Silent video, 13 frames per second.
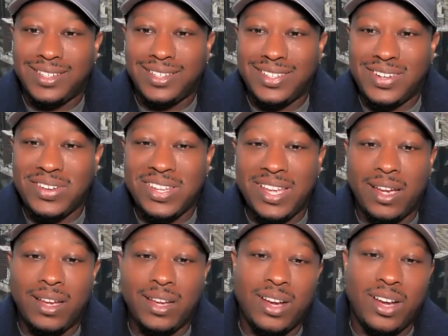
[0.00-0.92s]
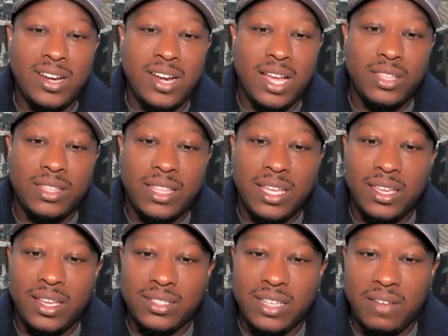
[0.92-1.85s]
oh yeah, another thing
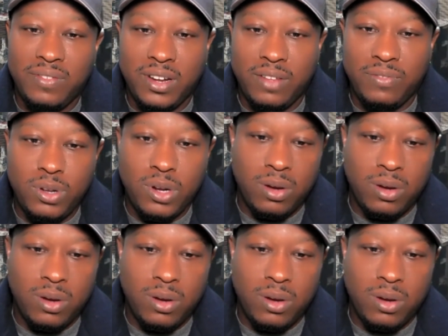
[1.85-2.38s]
is, Kevin, if you don't